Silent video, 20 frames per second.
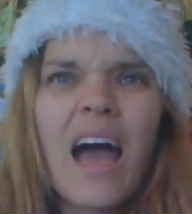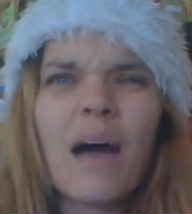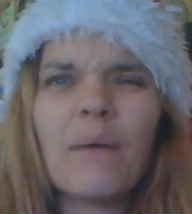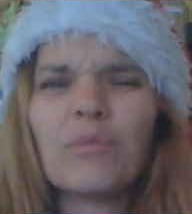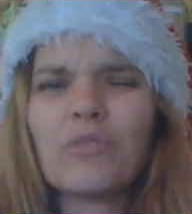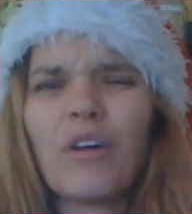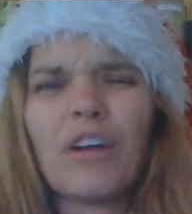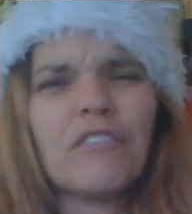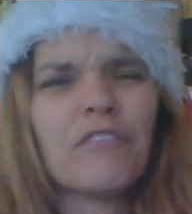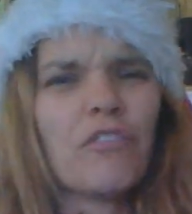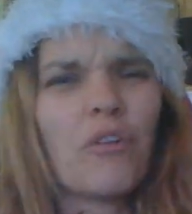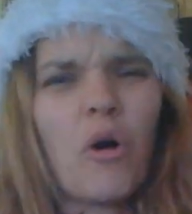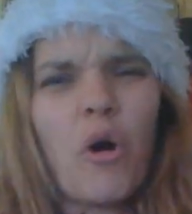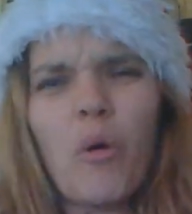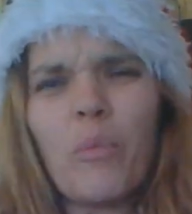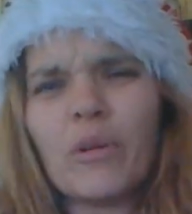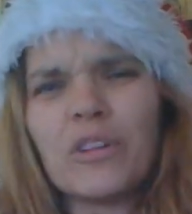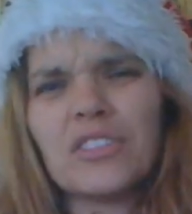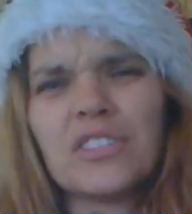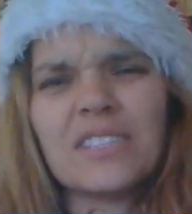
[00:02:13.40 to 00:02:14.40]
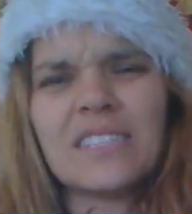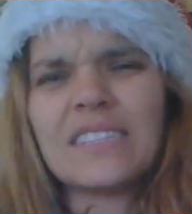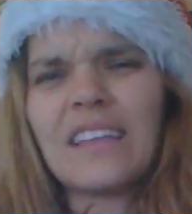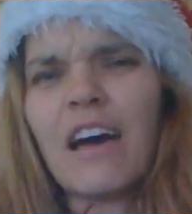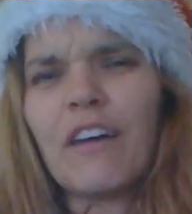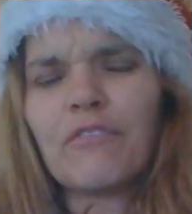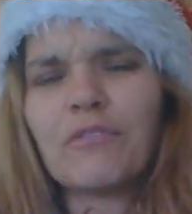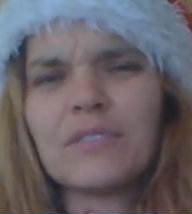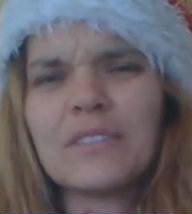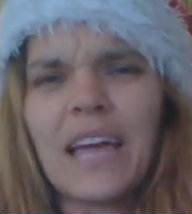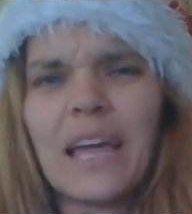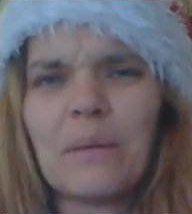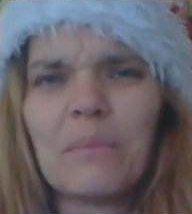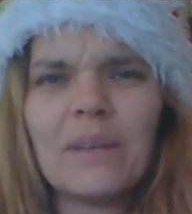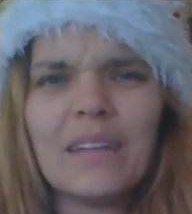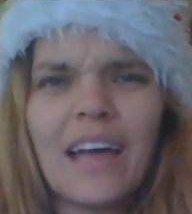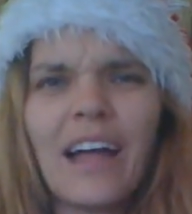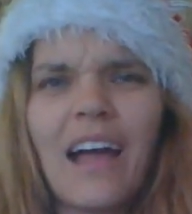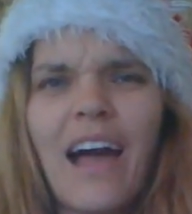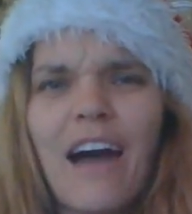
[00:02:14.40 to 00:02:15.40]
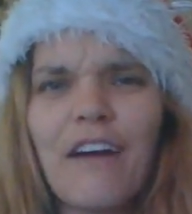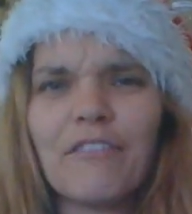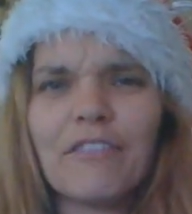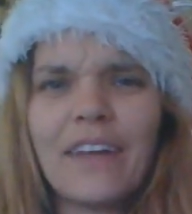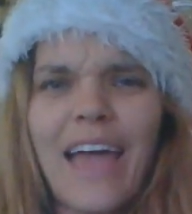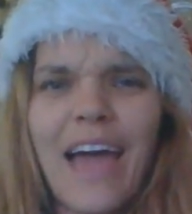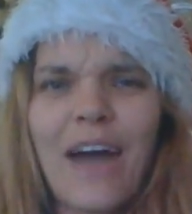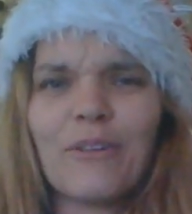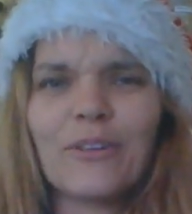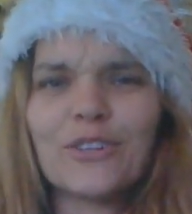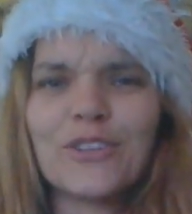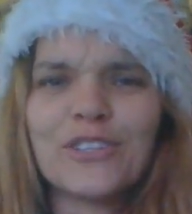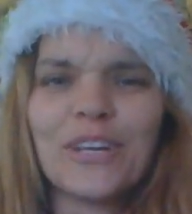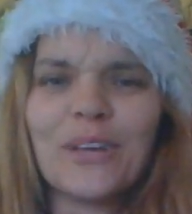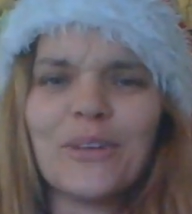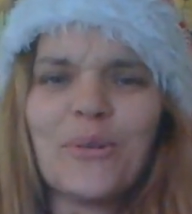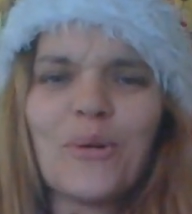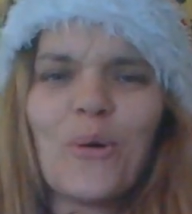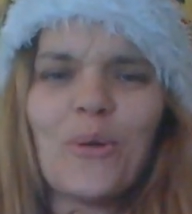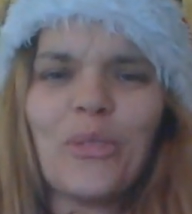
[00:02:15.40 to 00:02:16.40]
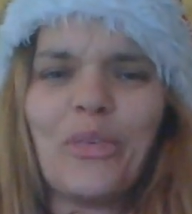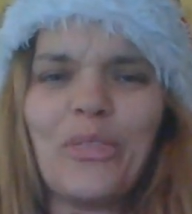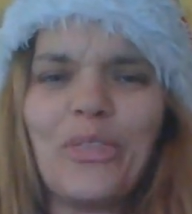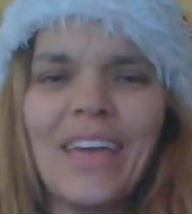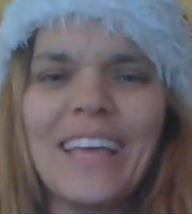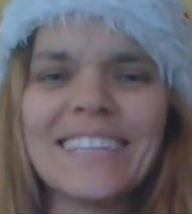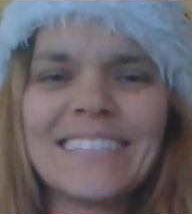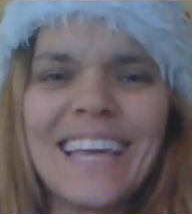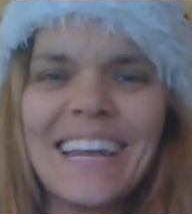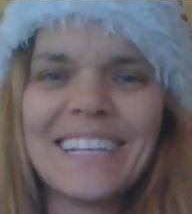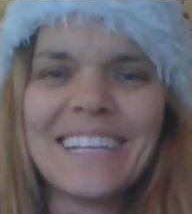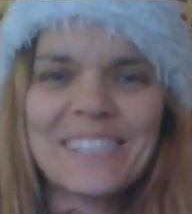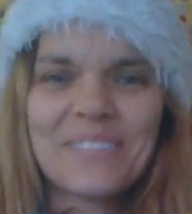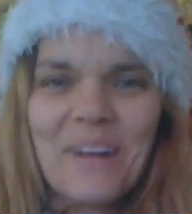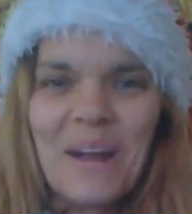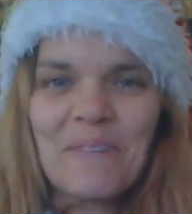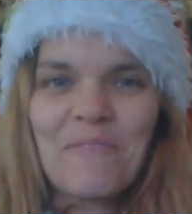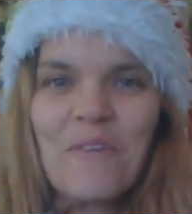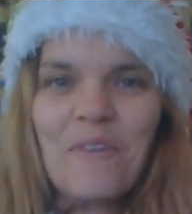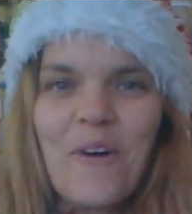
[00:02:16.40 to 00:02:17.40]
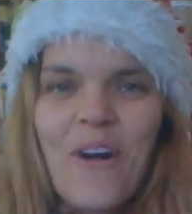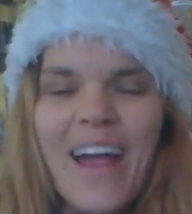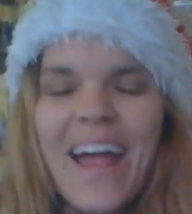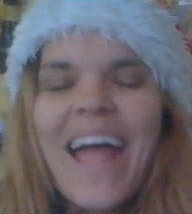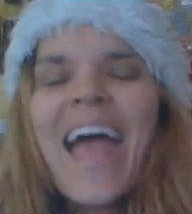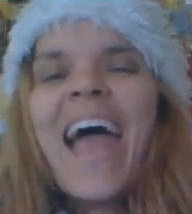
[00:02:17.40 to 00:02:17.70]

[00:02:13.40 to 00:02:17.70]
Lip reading: Great for a whole bunch of stuff. It would take me like half an hour to tell you all the things that it's great for.